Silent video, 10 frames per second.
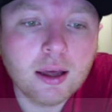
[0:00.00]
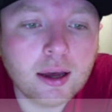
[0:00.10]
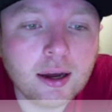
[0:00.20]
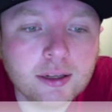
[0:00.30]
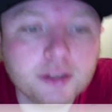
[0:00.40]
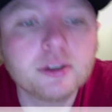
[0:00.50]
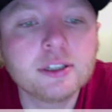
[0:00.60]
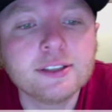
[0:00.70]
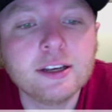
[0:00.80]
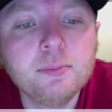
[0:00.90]
Another
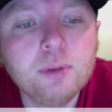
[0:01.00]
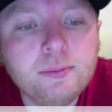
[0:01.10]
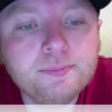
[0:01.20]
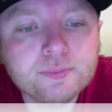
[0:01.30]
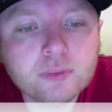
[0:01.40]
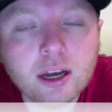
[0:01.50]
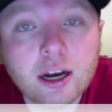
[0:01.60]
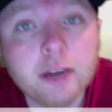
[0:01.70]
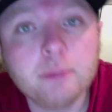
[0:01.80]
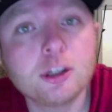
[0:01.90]
example,
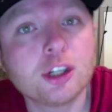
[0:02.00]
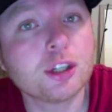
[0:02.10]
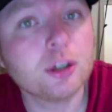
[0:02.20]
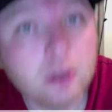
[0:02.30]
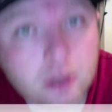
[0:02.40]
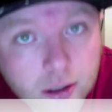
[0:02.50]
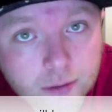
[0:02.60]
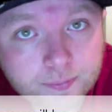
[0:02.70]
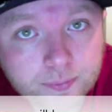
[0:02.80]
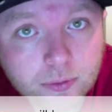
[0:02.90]
I'm sure
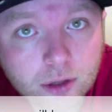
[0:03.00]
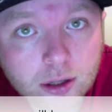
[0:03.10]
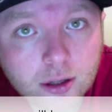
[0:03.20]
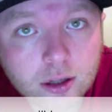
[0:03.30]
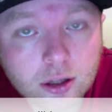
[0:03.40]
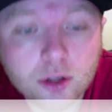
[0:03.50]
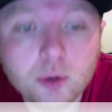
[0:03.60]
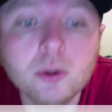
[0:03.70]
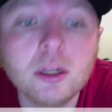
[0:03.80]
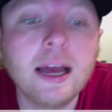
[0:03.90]
you
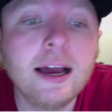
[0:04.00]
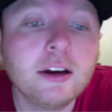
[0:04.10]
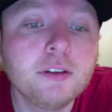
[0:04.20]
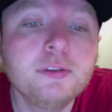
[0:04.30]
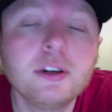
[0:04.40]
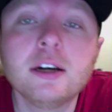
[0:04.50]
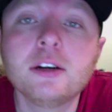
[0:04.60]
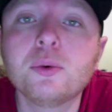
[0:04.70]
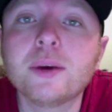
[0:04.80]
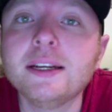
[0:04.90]
will have a
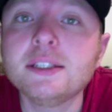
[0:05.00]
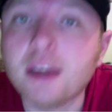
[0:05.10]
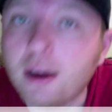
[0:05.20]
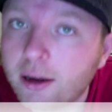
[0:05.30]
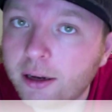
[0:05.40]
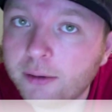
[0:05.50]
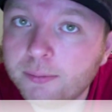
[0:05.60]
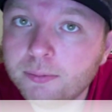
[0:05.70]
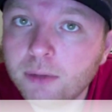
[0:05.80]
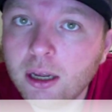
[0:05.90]
great time.
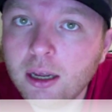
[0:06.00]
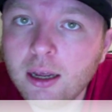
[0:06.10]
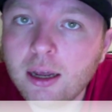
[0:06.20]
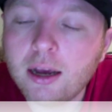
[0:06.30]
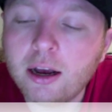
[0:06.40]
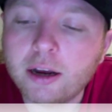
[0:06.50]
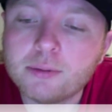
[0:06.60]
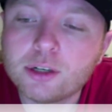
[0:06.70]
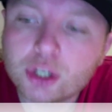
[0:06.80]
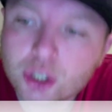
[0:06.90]
I'm
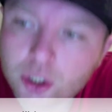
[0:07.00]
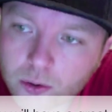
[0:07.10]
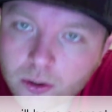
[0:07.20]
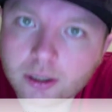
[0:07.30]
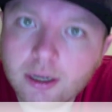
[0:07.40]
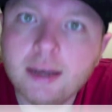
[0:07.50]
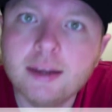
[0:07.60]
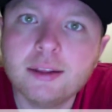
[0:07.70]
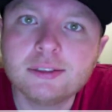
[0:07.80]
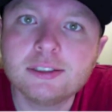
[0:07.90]
sure.
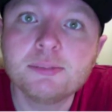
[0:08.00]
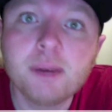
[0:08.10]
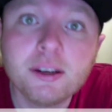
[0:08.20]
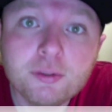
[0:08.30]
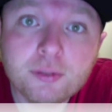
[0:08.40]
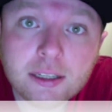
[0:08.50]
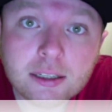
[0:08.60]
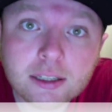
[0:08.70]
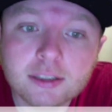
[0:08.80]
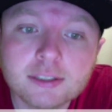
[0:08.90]
This is my
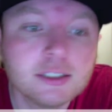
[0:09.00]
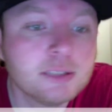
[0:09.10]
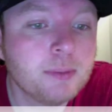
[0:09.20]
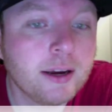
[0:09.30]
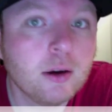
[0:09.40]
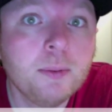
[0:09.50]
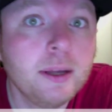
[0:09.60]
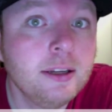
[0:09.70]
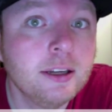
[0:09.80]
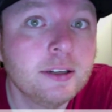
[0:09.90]
feeling. This is my
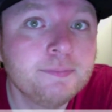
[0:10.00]
opinion.